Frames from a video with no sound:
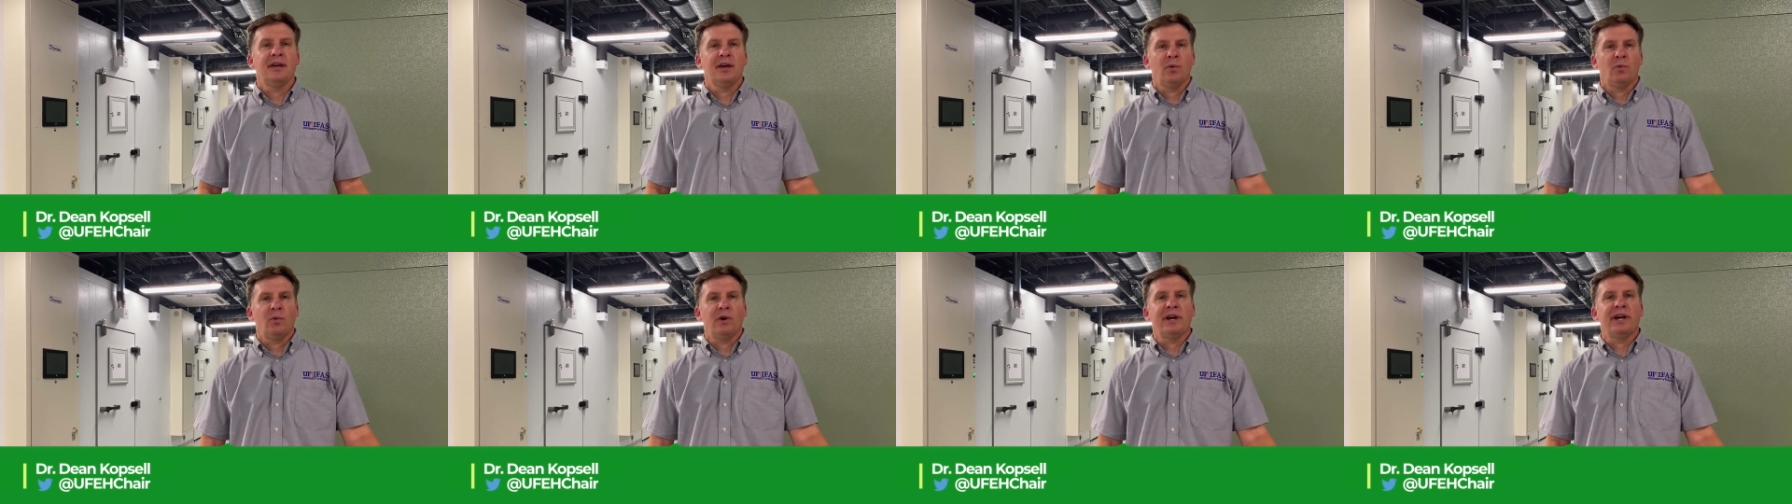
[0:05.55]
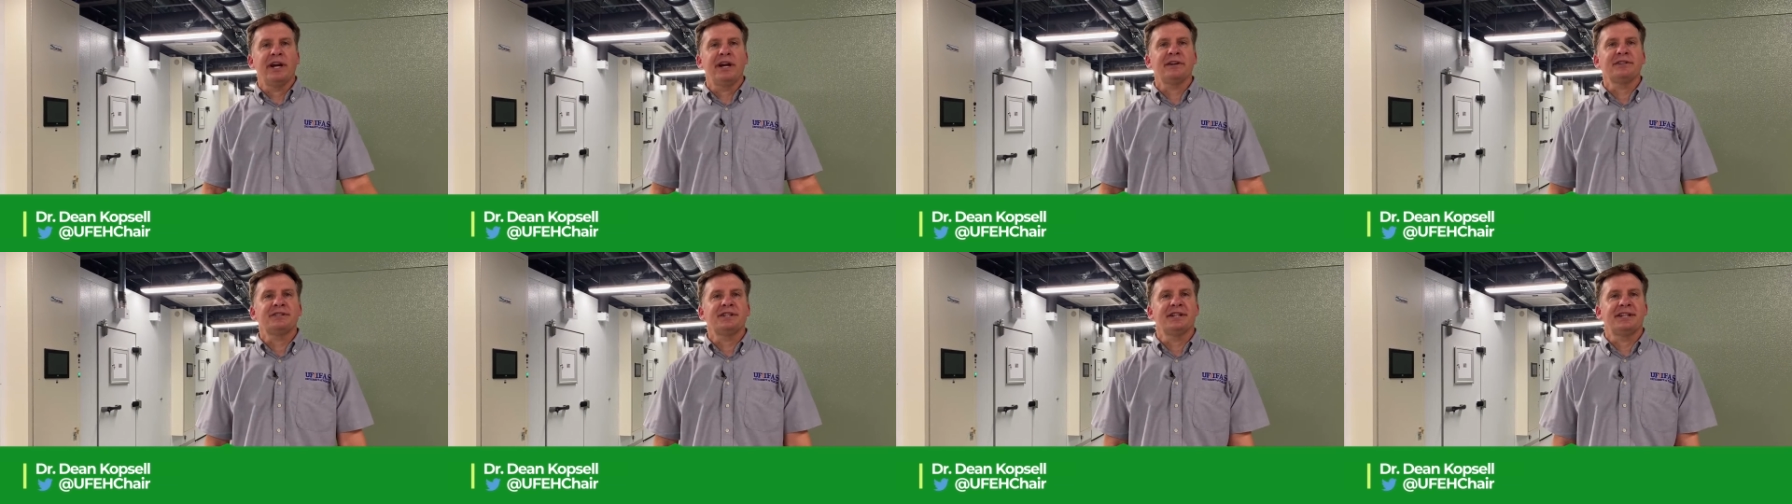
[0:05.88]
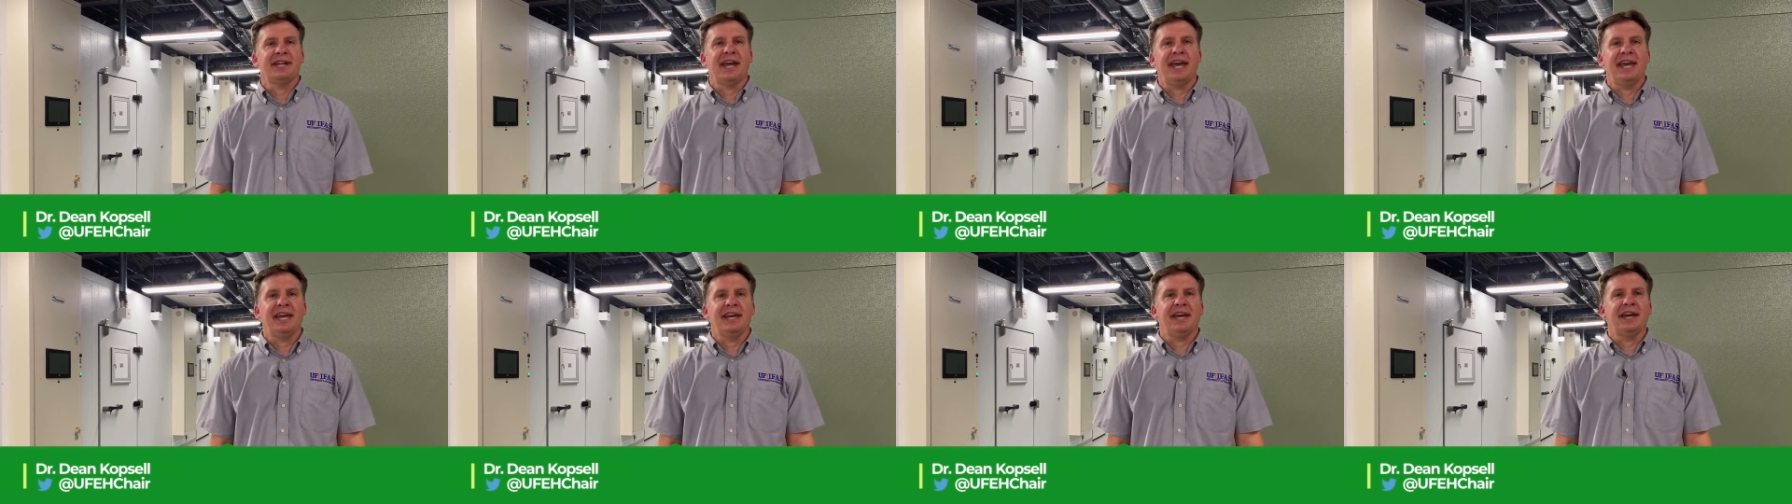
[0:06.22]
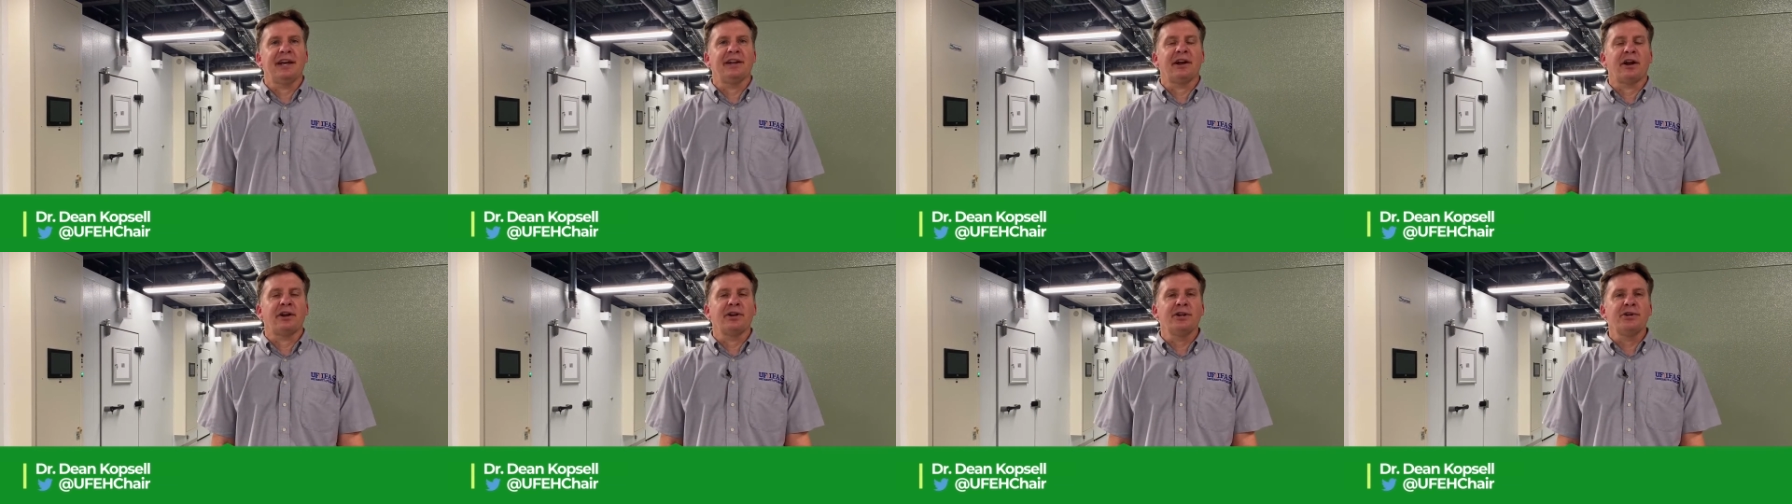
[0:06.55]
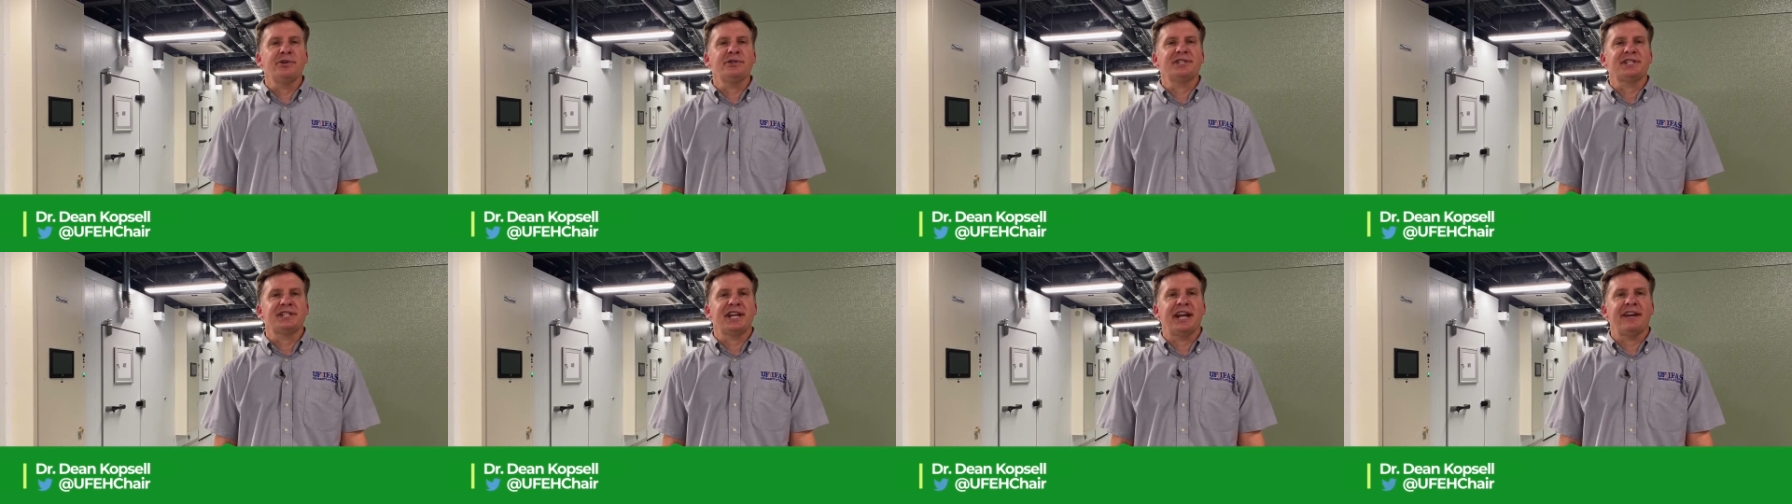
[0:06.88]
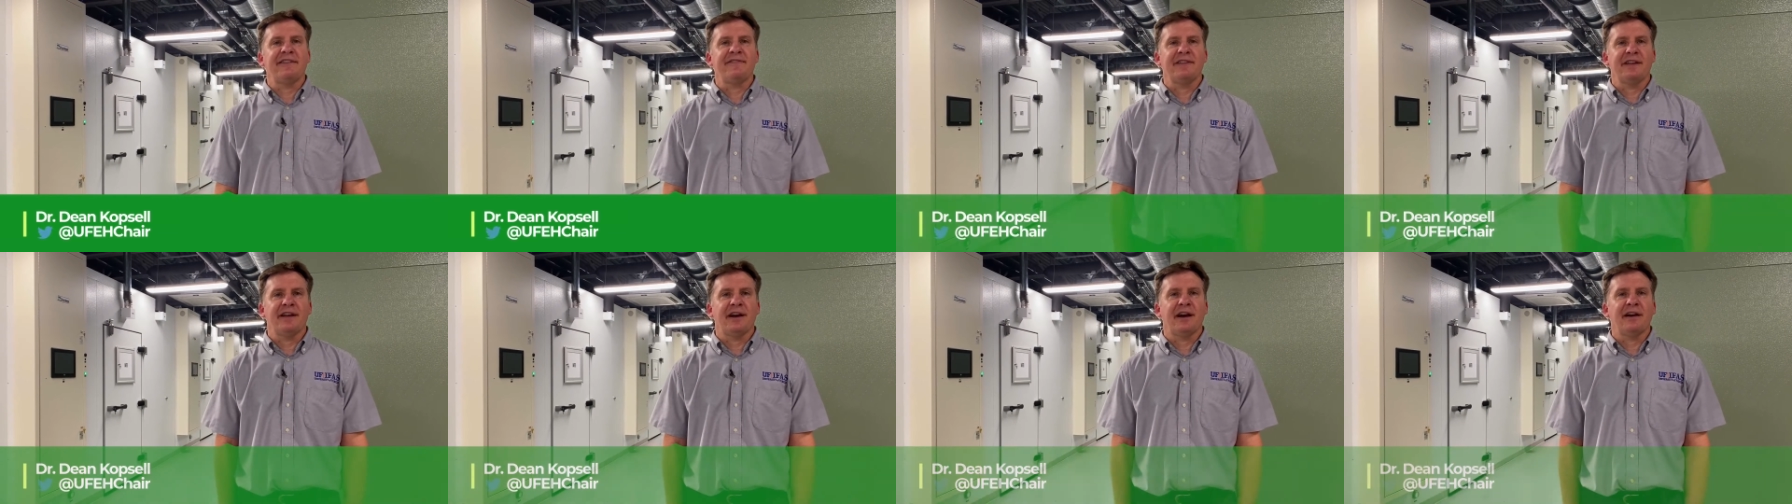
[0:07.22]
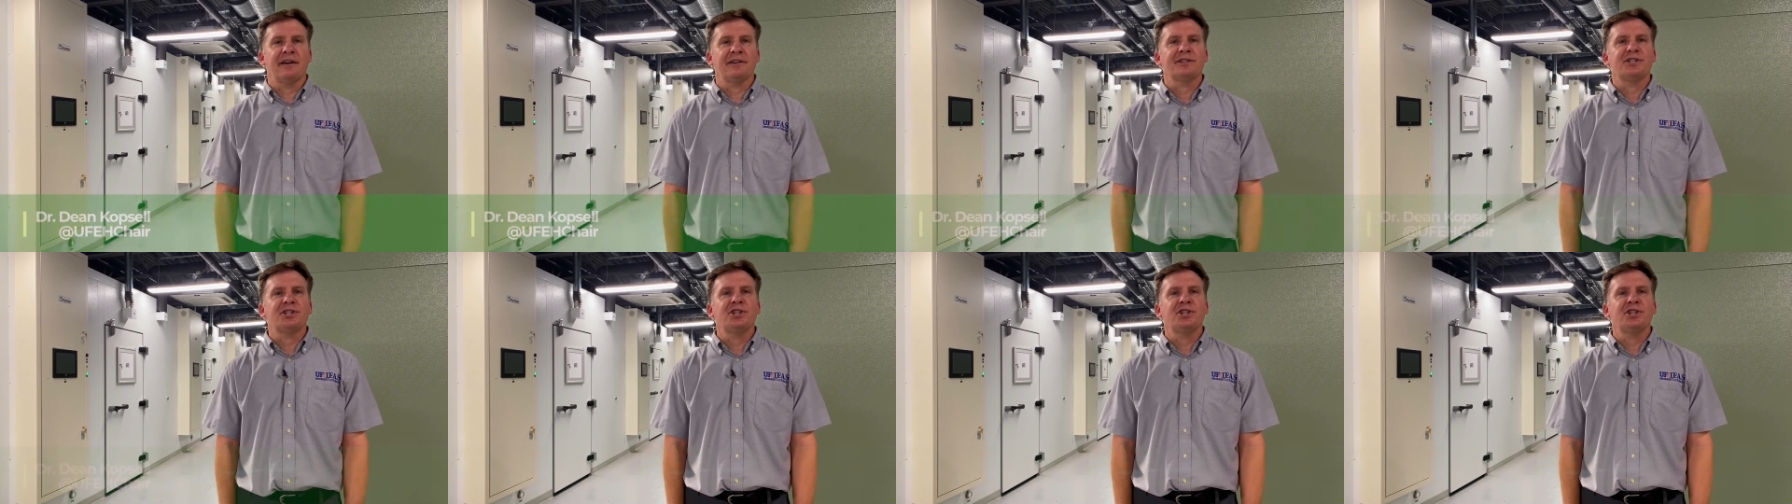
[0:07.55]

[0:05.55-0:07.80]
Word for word: We're here today in our new state-of-the-art